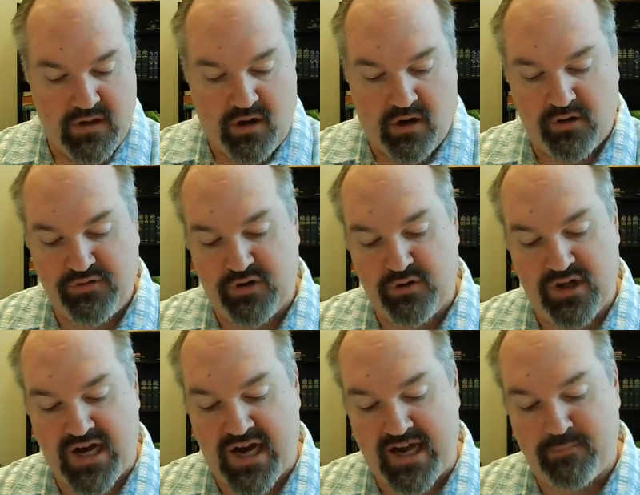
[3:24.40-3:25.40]
Also
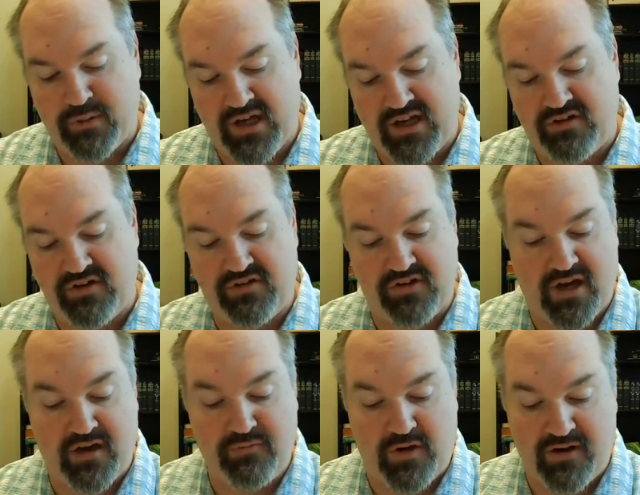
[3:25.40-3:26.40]
the high places
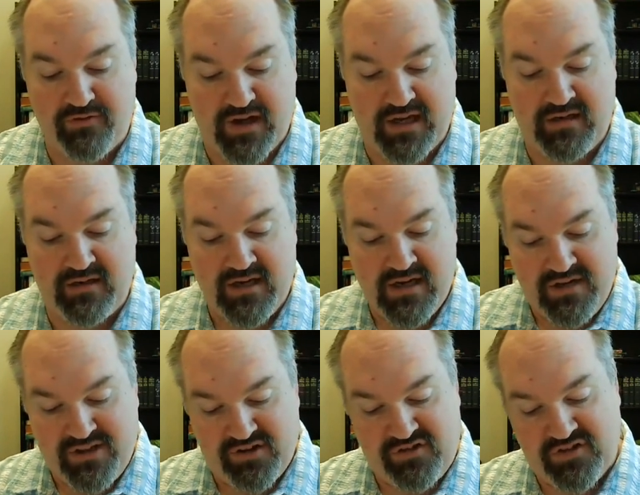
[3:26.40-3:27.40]
of Aven,
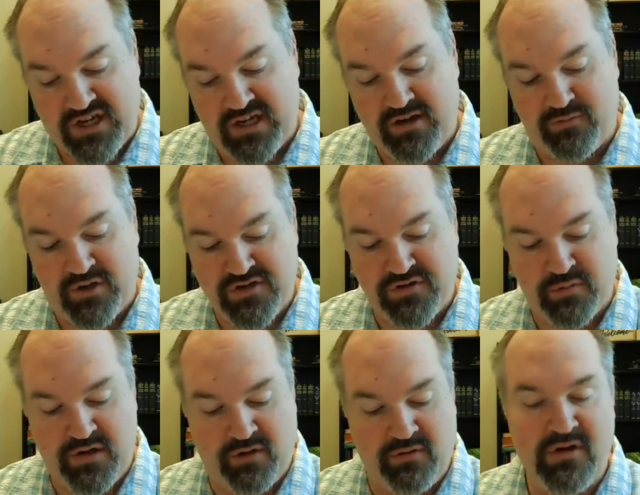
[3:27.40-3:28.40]
the sin of
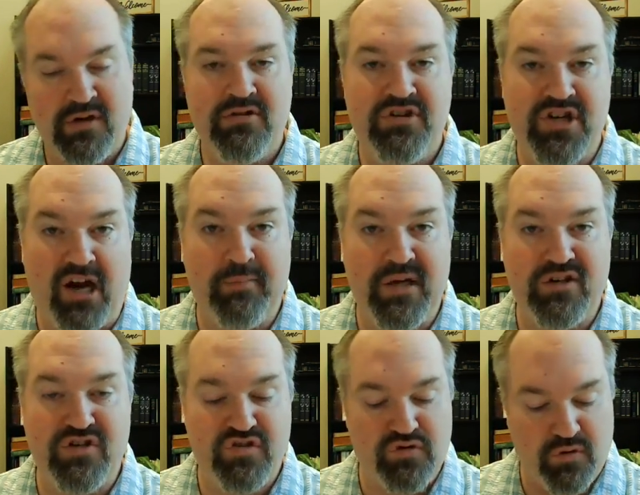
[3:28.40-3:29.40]
Israel, shall be
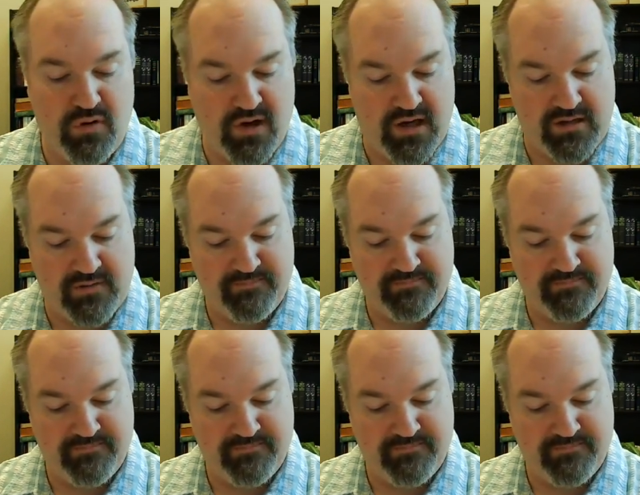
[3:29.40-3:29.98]
destroyed.